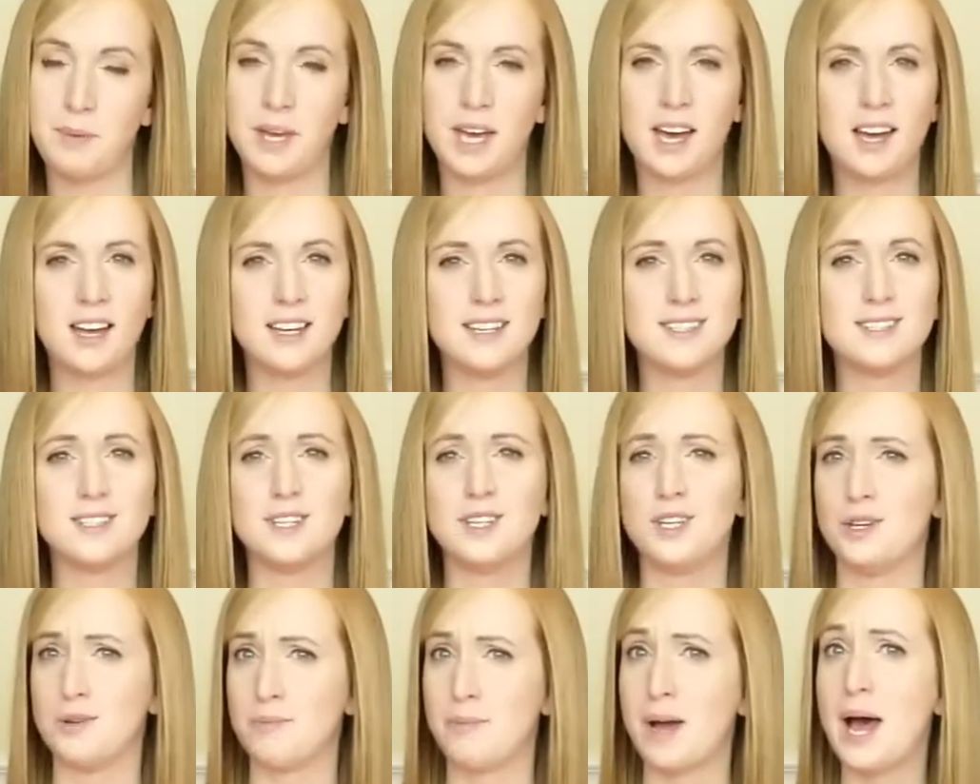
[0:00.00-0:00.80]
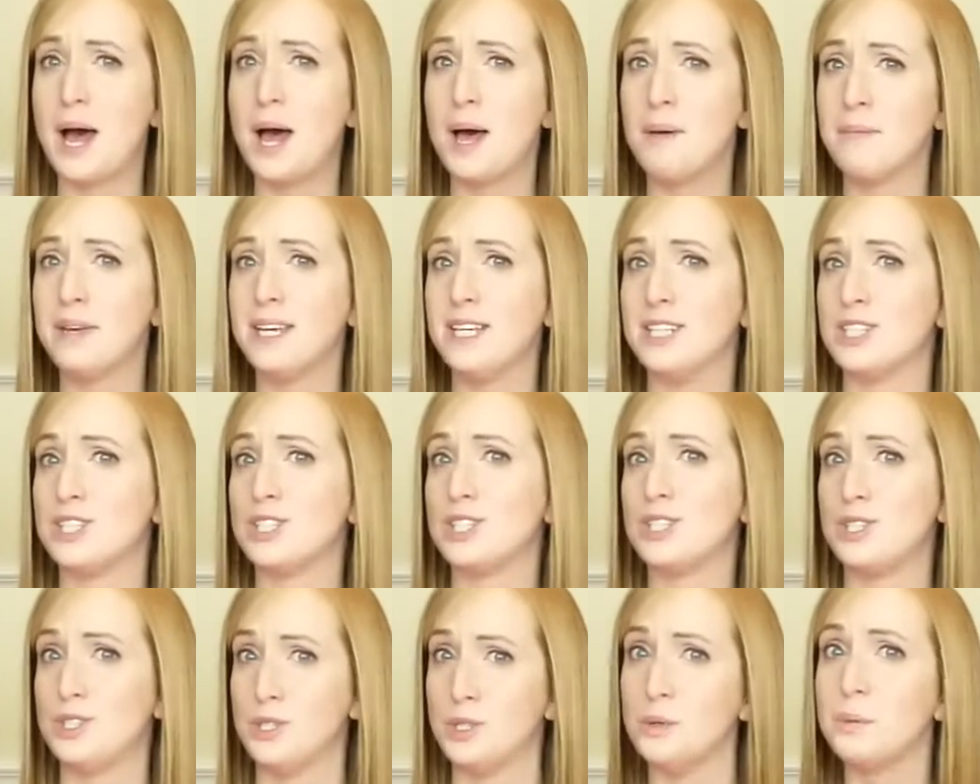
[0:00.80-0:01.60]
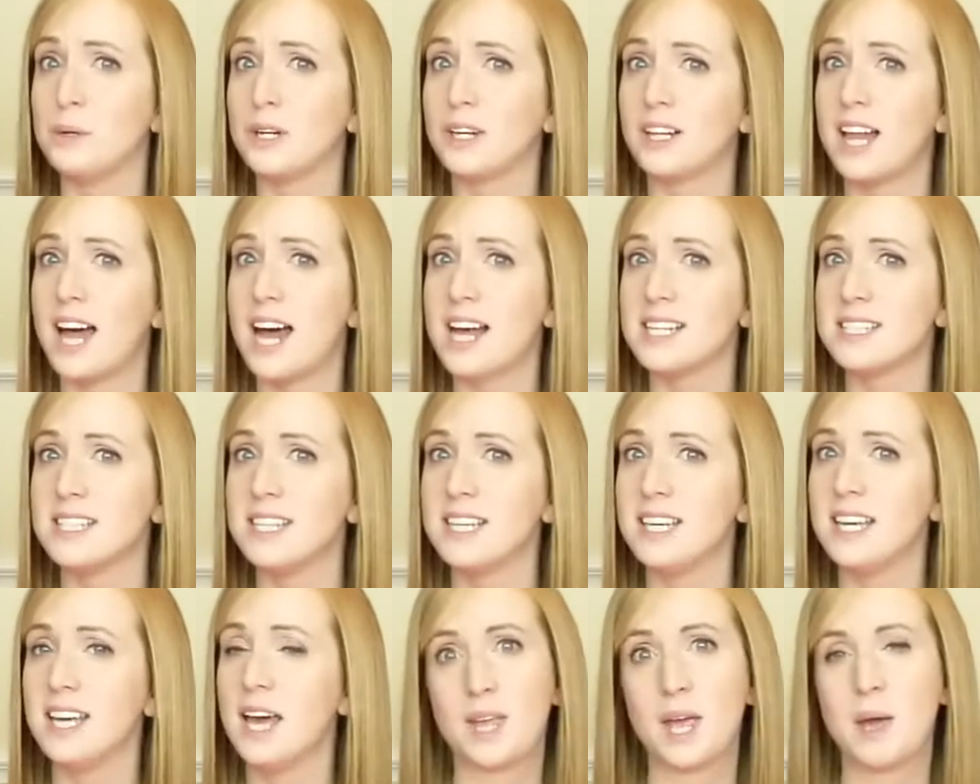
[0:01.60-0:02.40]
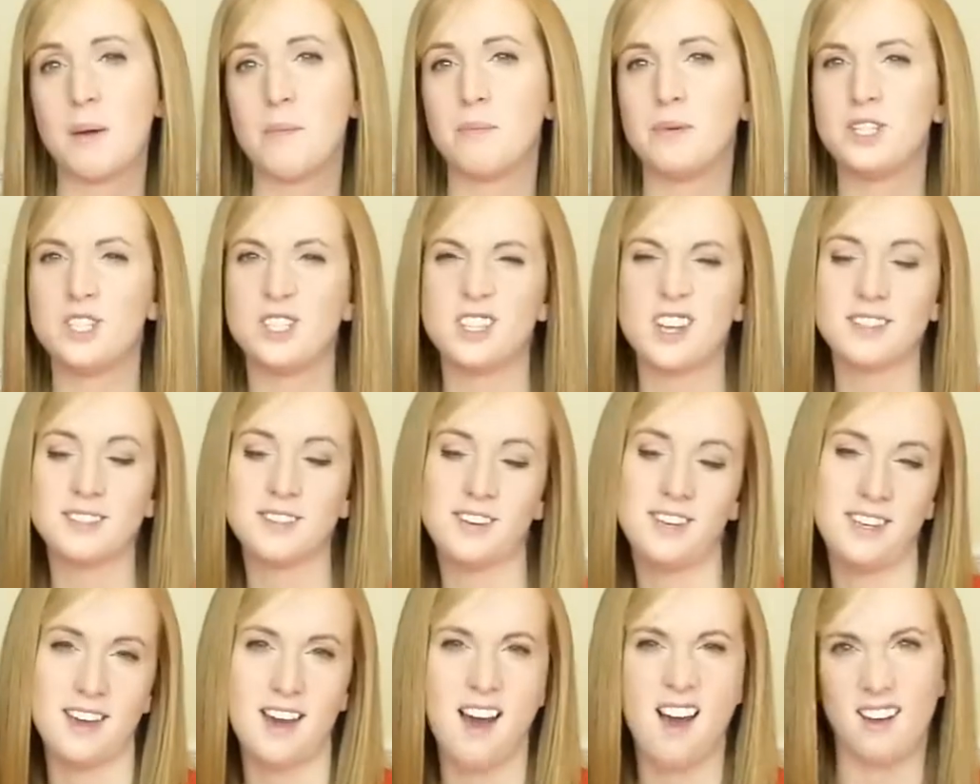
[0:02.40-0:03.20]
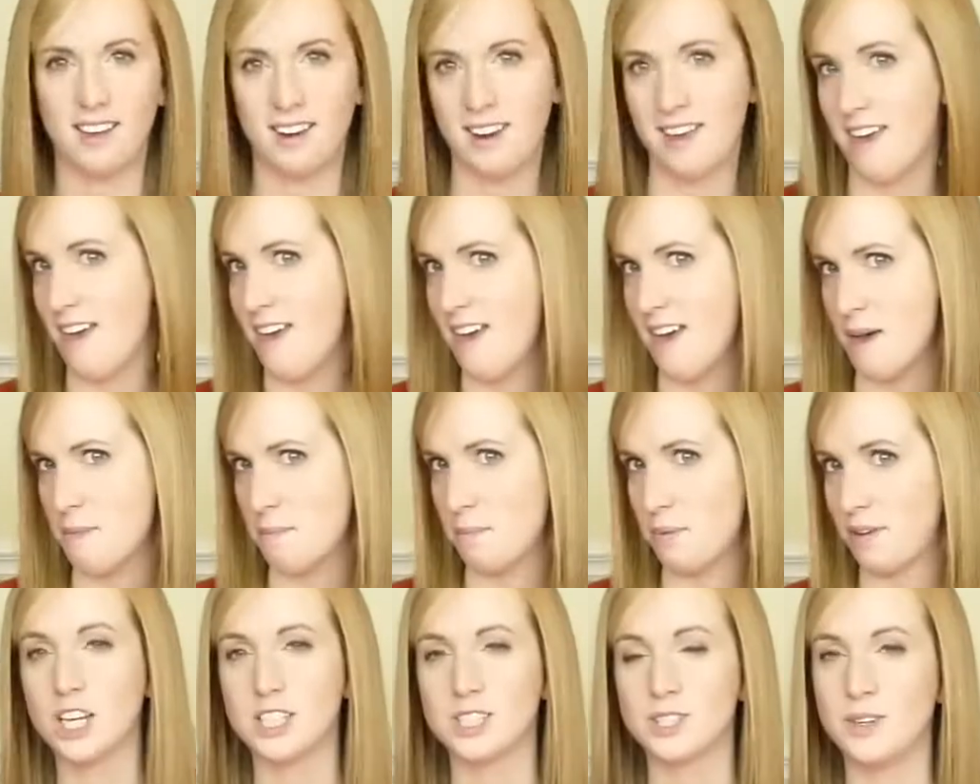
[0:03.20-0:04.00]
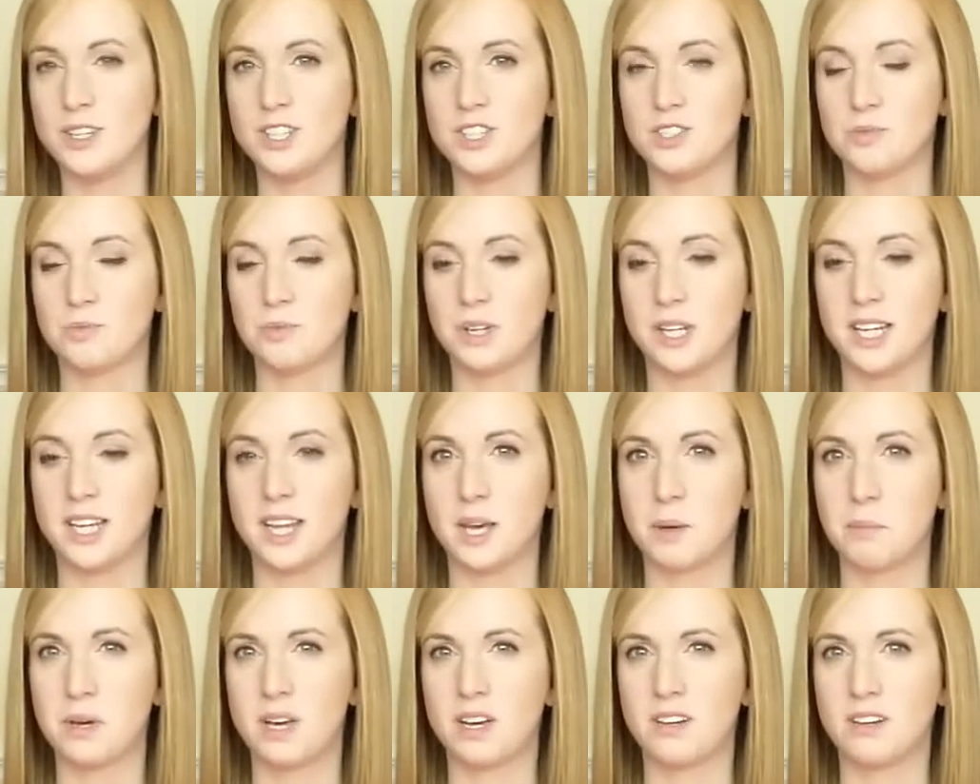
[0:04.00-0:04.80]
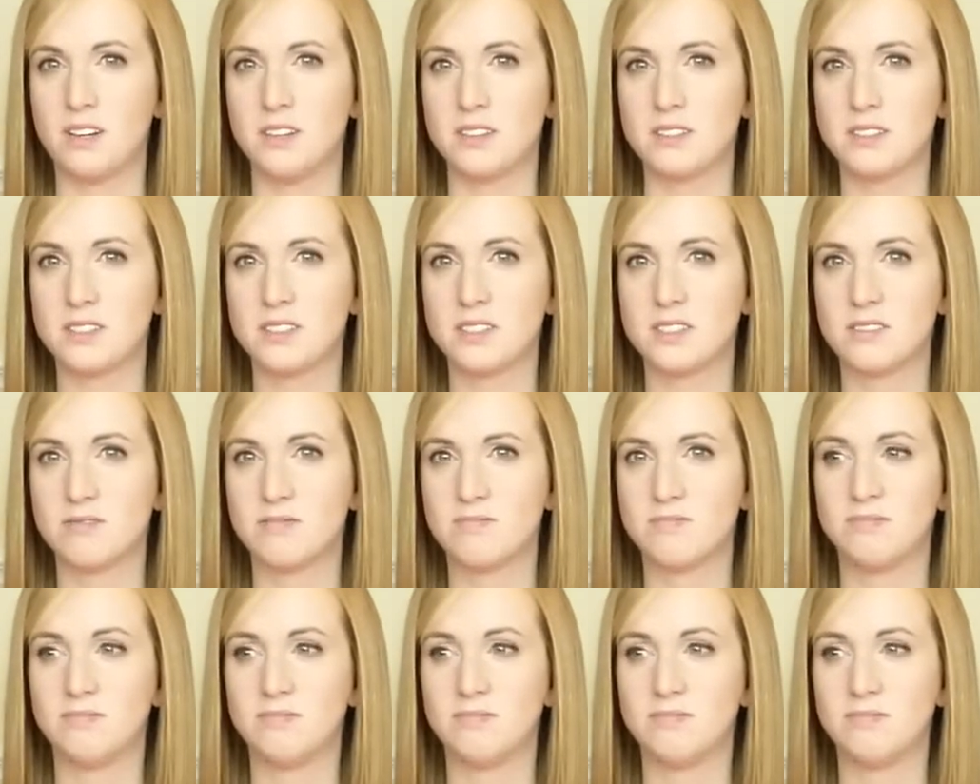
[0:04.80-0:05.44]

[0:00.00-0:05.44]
Because your mom is super classy, but she's also young and hip. Also, I just really like pickles.